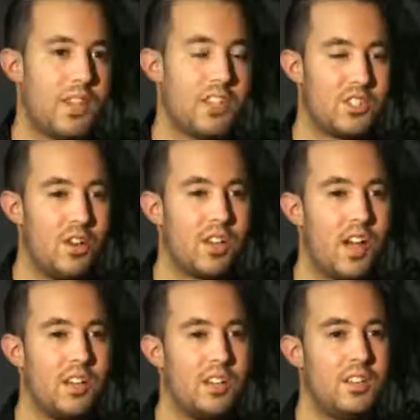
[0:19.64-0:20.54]
in his
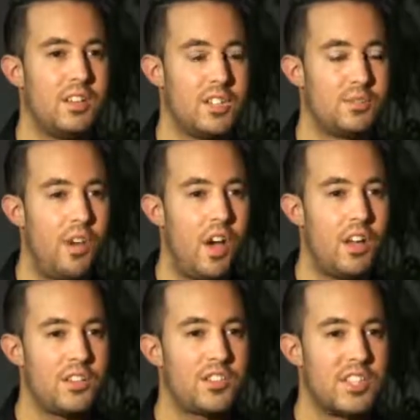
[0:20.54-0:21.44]
locker. He's
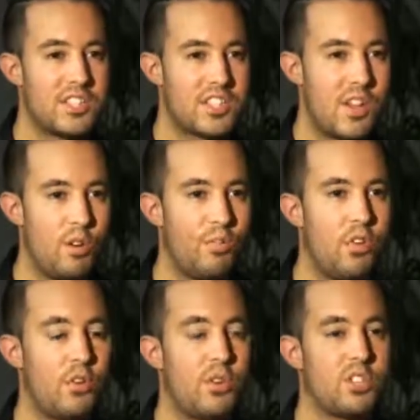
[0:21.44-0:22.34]
fast, he's
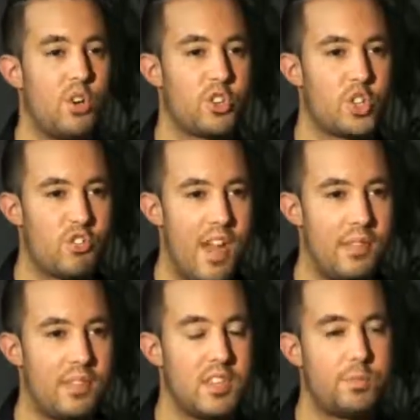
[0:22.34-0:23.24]
skillful, he's got
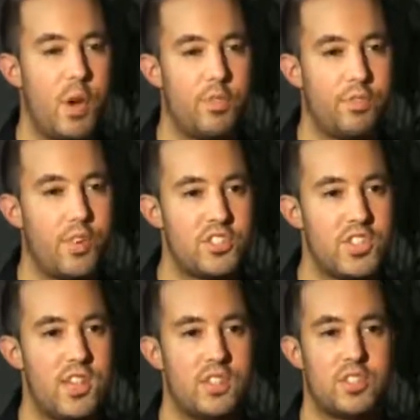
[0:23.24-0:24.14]
strength, he's
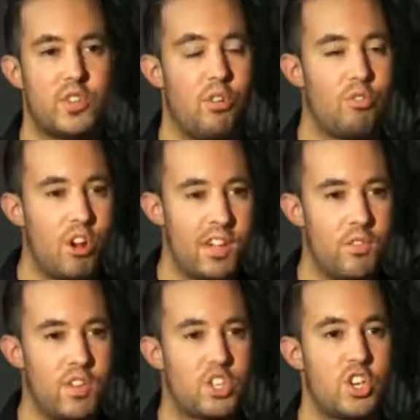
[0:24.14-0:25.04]
both-footed, he's got a rocket
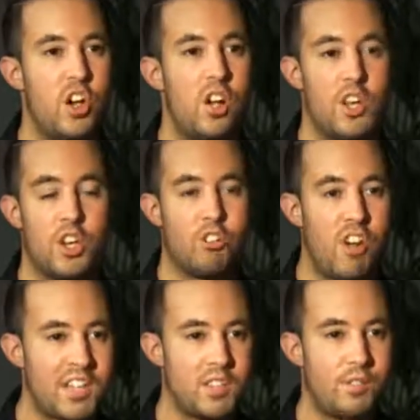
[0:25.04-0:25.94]
of a shot,
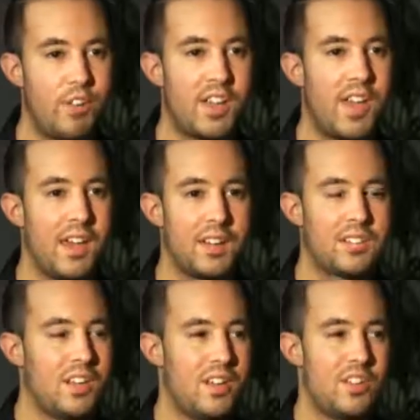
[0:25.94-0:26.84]
great at free
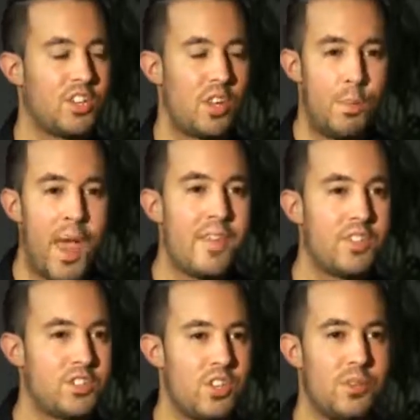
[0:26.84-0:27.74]
kicks. To compare
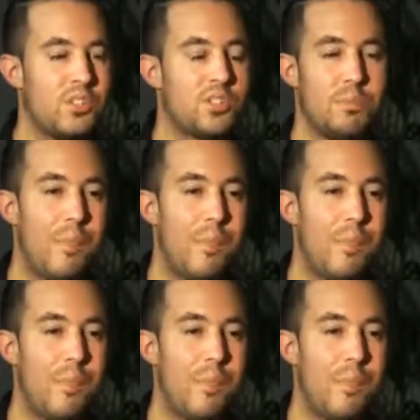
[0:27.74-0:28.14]
the two is just